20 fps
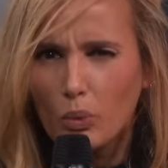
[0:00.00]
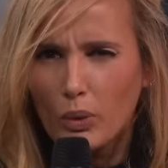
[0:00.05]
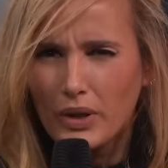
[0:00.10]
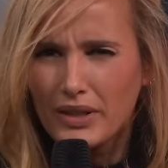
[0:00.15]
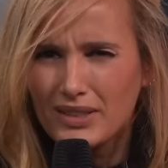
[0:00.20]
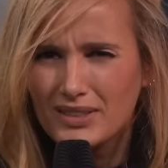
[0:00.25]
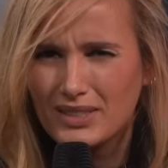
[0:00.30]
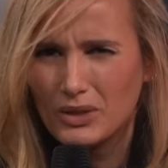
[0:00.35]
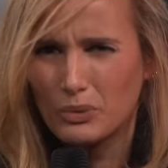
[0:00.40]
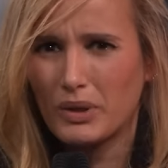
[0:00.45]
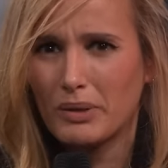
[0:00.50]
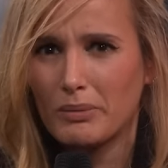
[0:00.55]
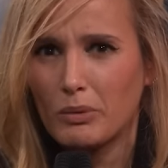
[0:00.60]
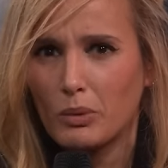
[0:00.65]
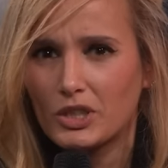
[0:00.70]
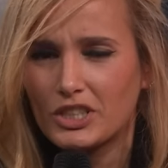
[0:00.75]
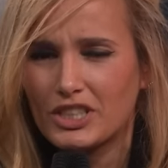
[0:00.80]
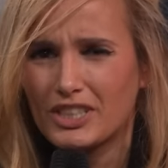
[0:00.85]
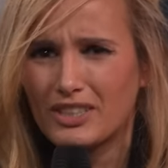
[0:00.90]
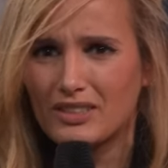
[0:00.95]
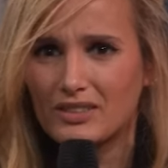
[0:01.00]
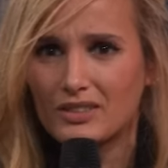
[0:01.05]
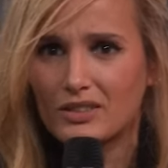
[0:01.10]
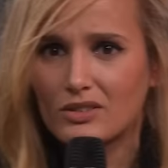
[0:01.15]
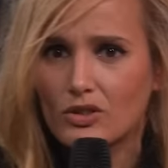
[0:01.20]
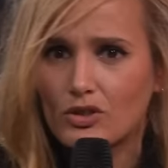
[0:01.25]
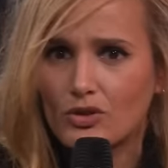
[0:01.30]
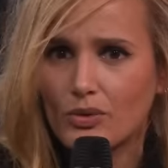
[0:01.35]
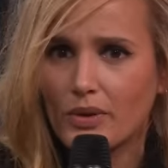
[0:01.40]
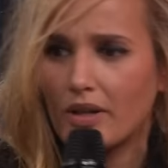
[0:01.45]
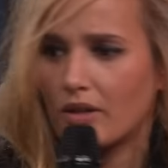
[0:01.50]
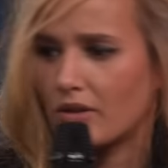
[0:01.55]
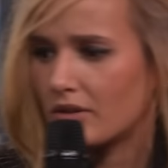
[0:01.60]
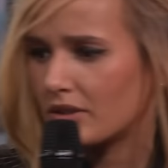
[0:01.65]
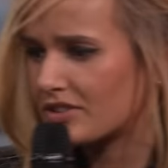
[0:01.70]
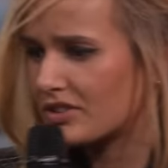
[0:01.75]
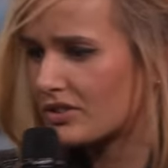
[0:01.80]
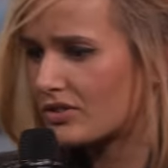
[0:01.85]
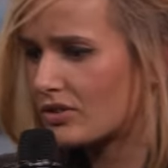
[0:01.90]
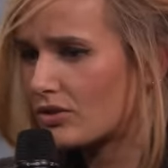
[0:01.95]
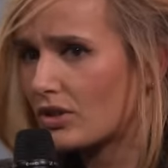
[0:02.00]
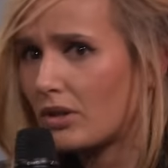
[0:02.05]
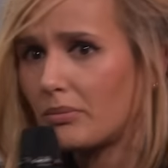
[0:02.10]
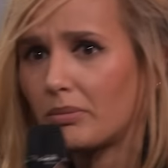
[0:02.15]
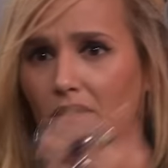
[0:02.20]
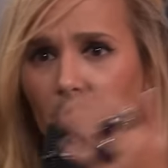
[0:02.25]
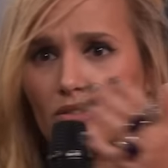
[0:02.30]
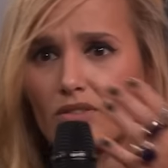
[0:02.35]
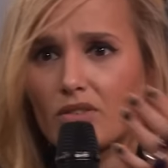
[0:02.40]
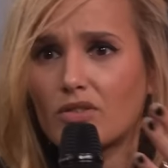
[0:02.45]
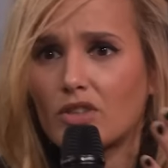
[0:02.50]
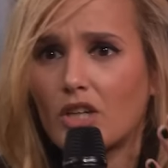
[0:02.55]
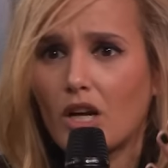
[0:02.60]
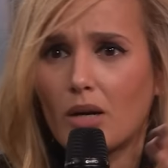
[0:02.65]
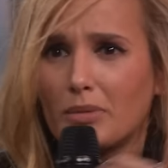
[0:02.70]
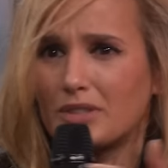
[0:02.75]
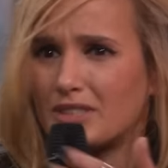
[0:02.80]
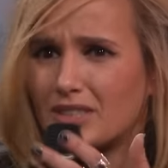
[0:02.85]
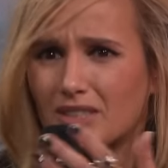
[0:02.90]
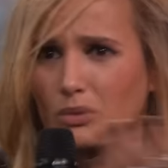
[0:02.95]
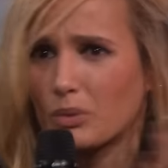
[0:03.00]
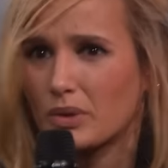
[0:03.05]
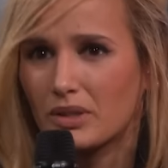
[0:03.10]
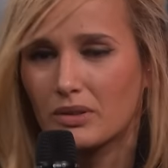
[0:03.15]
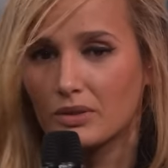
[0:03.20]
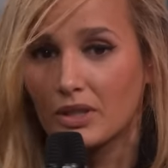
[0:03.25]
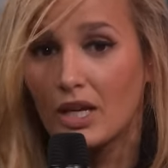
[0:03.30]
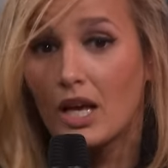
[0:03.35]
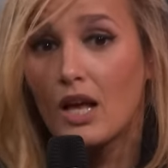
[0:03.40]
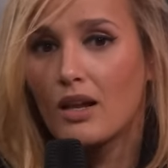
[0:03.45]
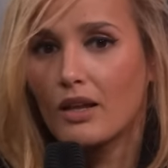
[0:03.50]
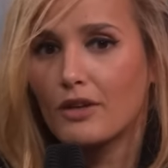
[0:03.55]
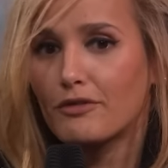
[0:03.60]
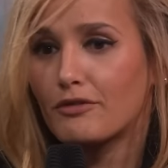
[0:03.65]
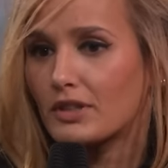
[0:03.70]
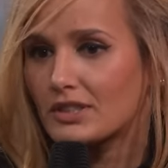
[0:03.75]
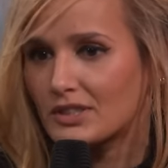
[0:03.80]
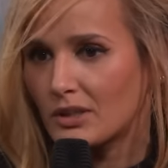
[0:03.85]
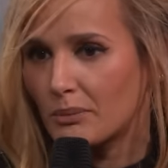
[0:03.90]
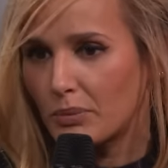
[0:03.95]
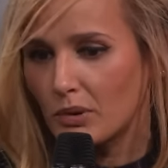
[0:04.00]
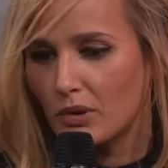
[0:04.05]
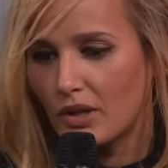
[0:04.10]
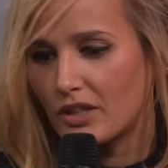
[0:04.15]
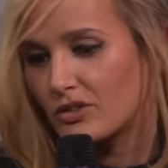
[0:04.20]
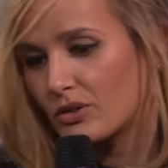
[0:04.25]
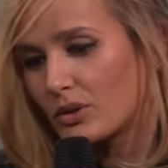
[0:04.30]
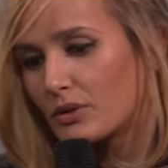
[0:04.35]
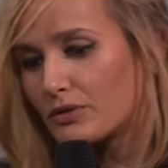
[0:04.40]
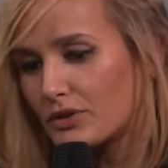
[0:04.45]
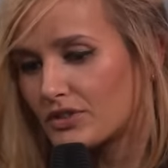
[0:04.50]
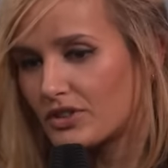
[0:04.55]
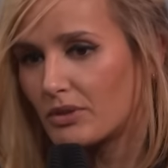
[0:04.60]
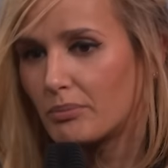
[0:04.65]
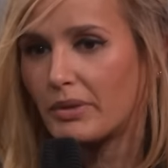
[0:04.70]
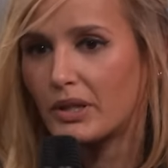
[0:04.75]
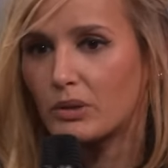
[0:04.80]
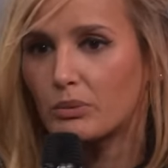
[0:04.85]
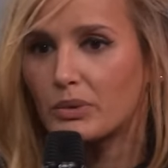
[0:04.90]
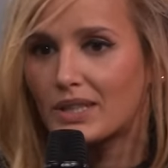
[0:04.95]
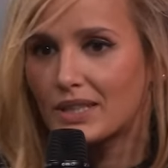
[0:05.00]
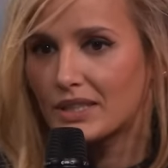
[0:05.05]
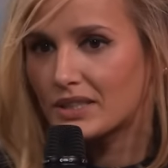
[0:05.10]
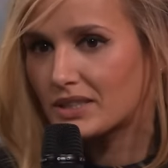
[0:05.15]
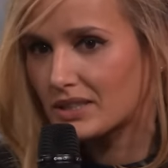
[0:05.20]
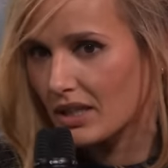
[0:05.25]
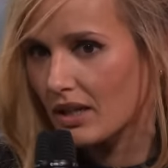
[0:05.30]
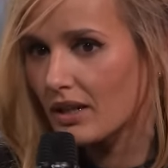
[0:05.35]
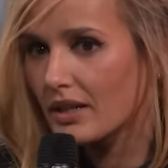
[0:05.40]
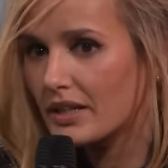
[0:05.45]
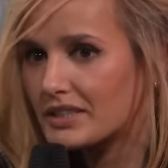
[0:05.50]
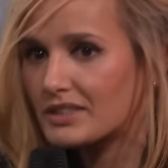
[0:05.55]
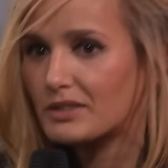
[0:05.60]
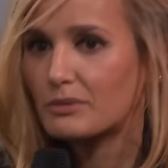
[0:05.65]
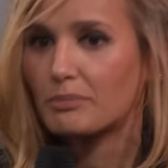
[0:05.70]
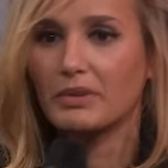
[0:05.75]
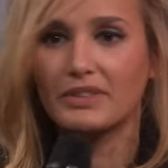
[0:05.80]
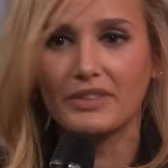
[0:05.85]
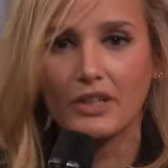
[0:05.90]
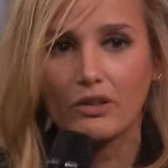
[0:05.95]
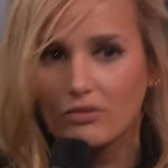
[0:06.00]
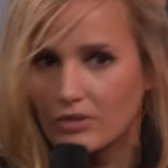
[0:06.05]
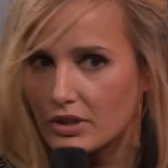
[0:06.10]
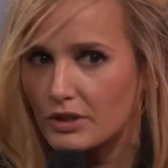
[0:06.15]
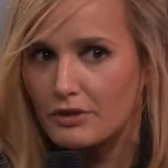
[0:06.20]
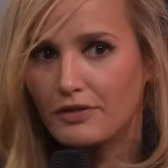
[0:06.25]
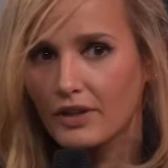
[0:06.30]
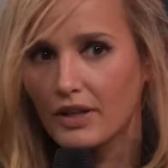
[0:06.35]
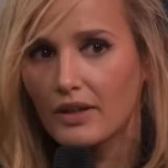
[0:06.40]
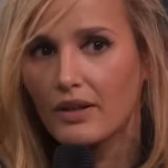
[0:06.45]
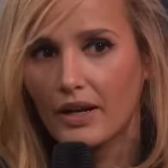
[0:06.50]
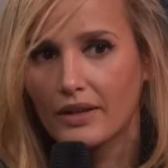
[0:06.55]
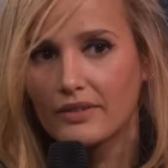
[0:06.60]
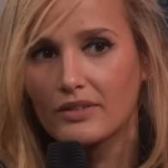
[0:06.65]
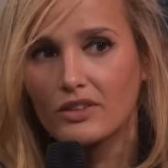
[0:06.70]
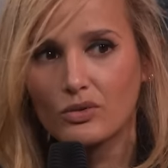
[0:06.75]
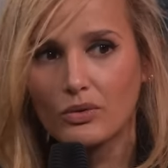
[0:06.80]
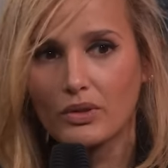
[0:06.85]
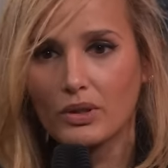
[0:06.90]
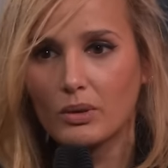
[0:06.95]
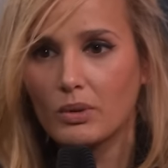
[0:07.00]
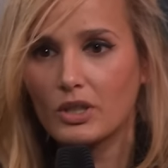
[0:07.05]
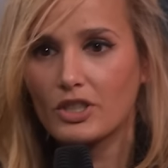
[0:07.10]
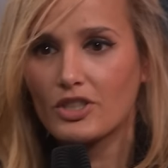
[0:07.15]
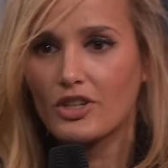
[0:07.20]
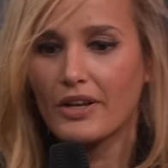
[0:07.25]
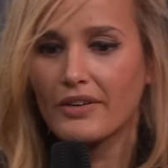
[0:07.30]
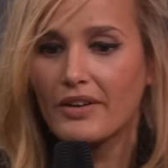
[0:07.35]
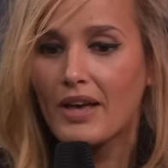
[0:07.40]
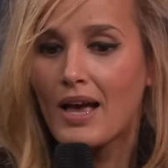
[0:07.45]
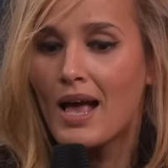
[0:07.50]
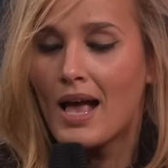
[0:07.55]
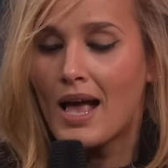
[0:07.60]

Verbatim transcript: What is it? What am I watching? Is it a thriller? Is it a drama? Is it a comedy? What a, like, for example, I don't know if you've seen Ben Wheatley's Kill List, but I really felt like this when I watched it.